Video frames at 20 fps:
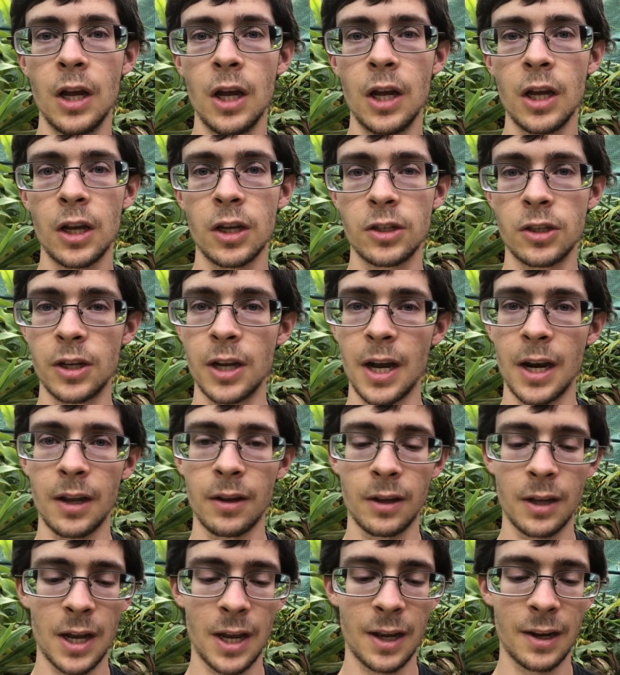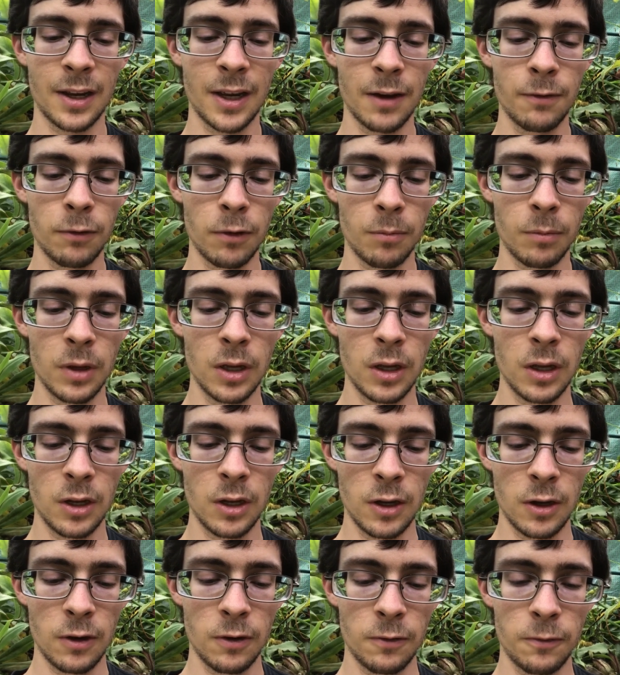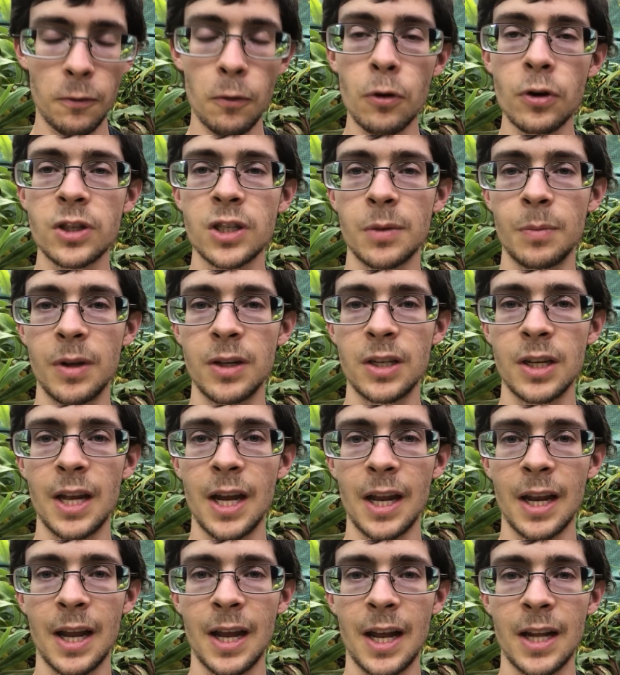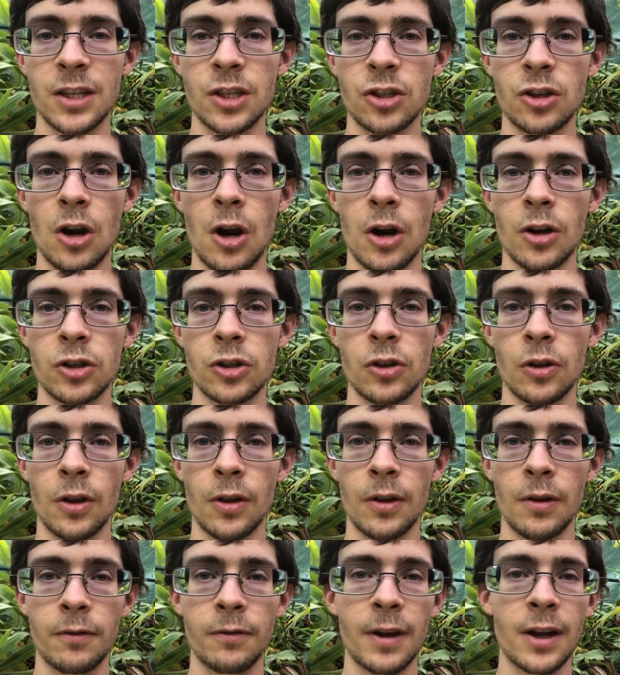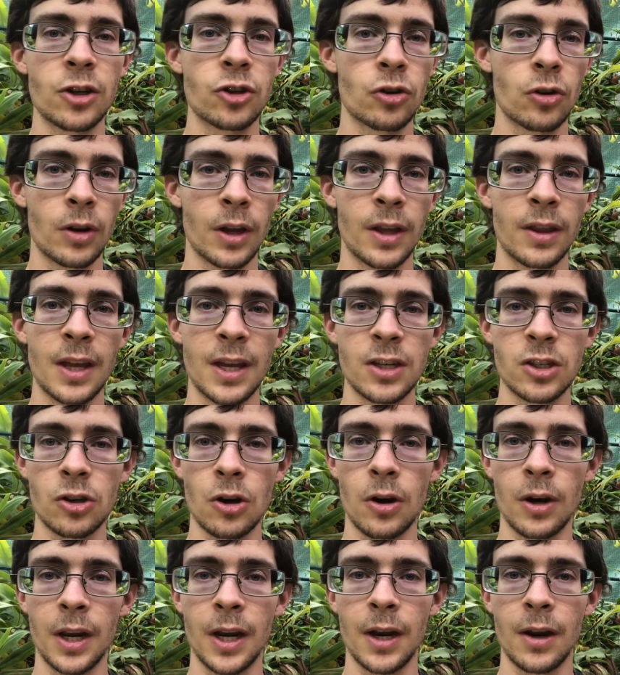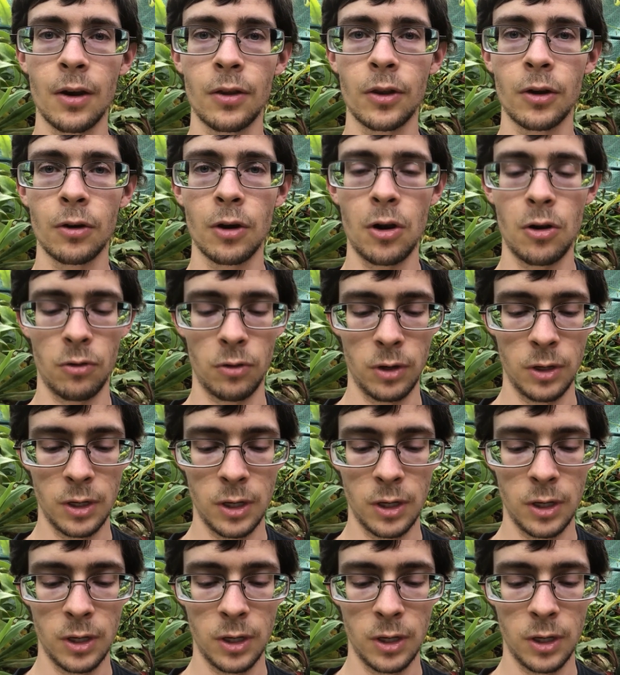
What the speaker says: because you got to kind of force them into getting a head start so that eventually they start eating on their own.